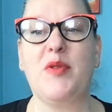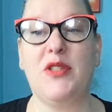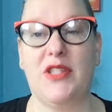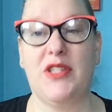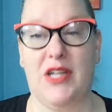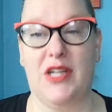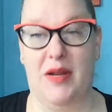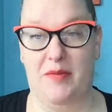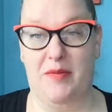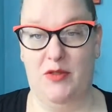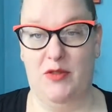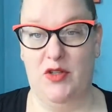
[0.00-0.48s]

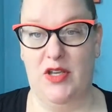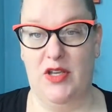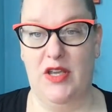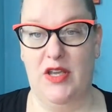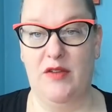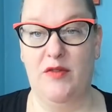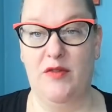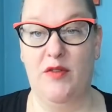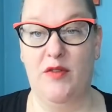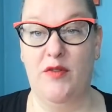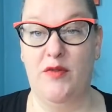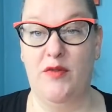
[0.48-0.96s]
Claim.
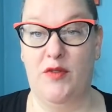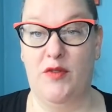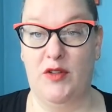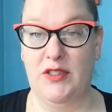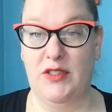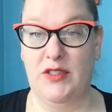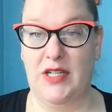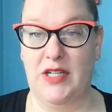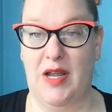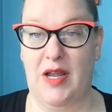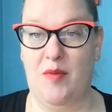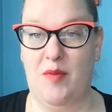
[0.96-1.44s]
I believe
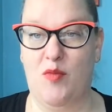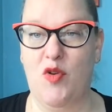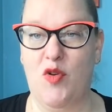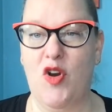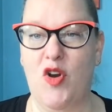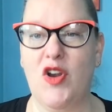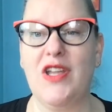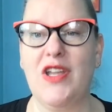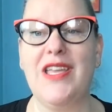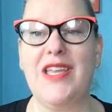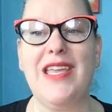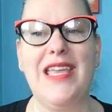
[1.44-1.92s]
I have to
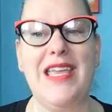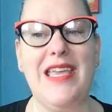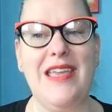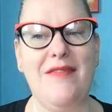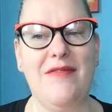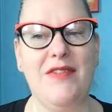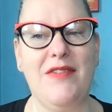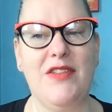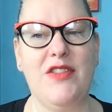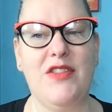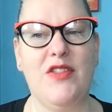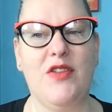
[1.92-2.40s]
put that I'm
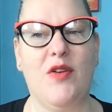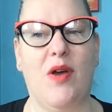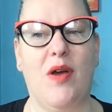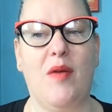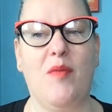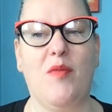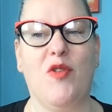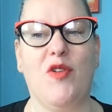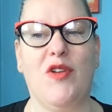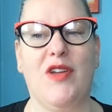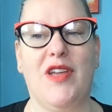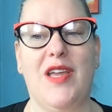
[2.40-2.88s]
looking for
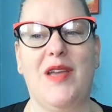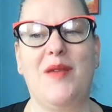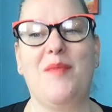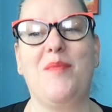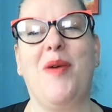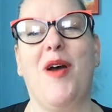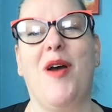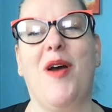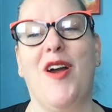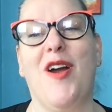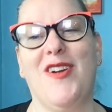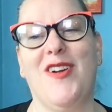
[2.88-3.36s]
full-time
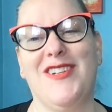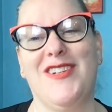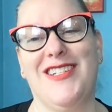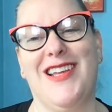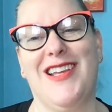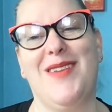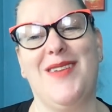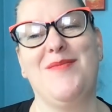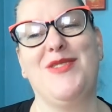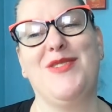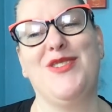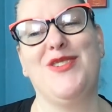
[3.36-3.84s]
work,
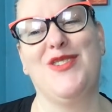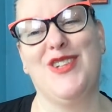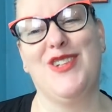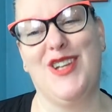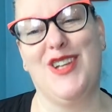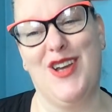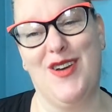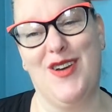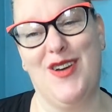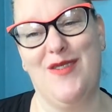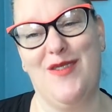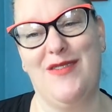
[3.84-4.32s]
even though I'm
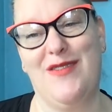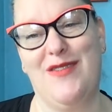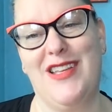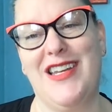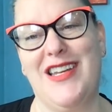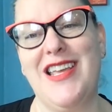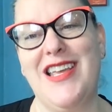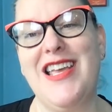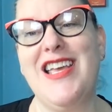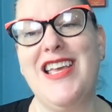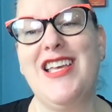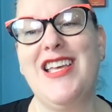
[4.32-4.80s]
working
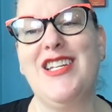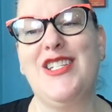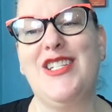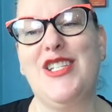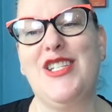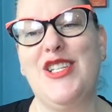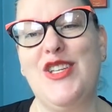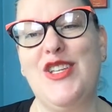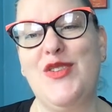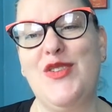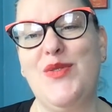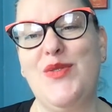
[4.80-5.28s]
part-time due
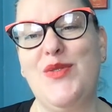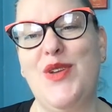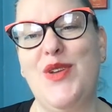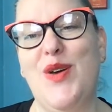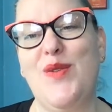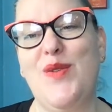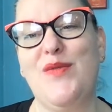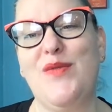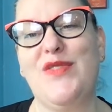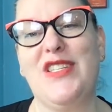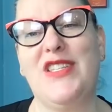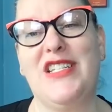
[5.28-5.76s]
to
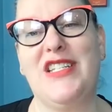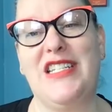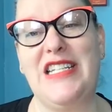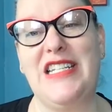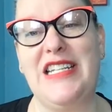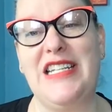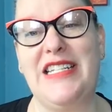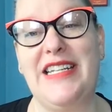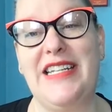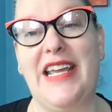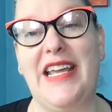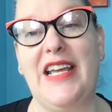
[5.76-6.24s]
COVID.
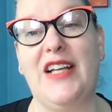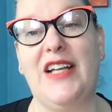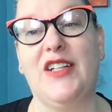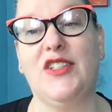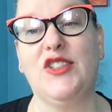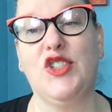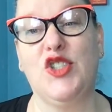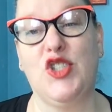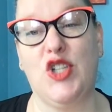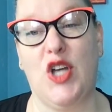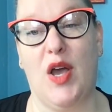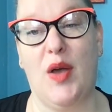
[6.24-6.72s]
Do you
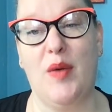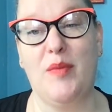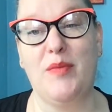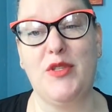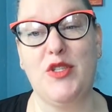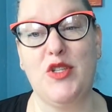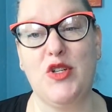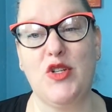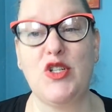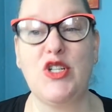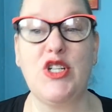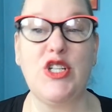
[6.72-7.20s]
know if the
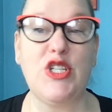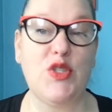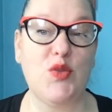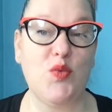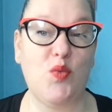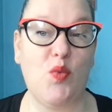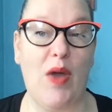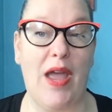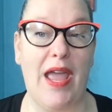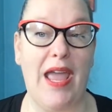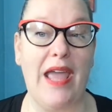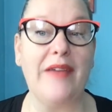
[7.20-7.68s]
detailed
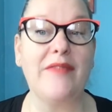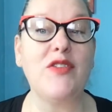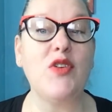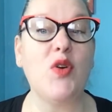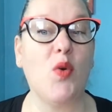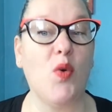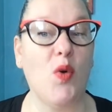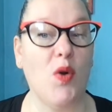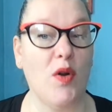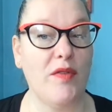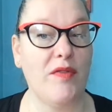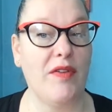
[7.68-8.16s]
job
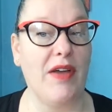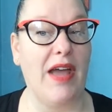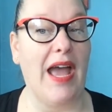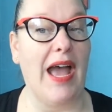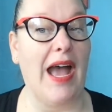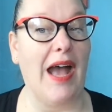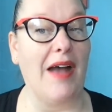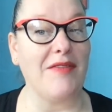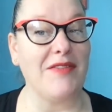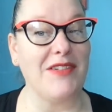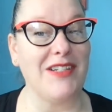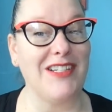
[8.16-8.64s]
search is
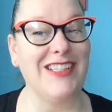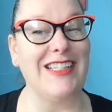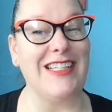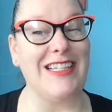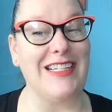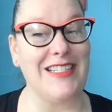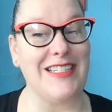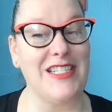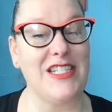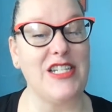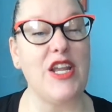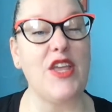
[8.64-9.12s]
waived or
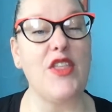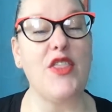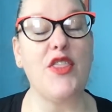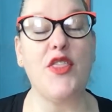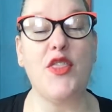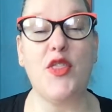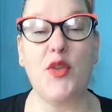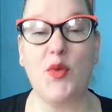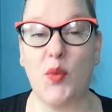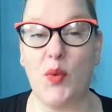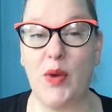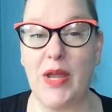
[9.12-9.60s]
if I have
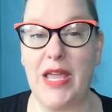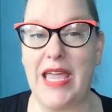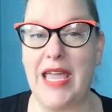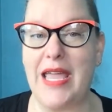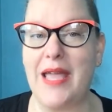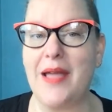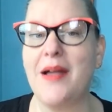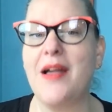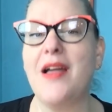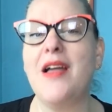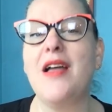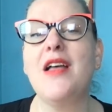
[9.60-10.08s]
to
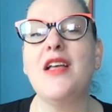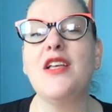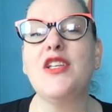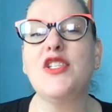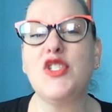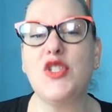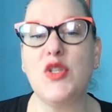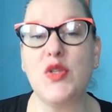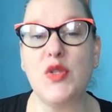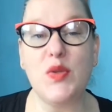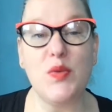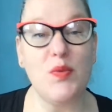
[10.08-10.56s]
list
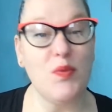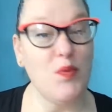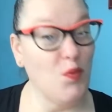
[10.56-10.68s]
3?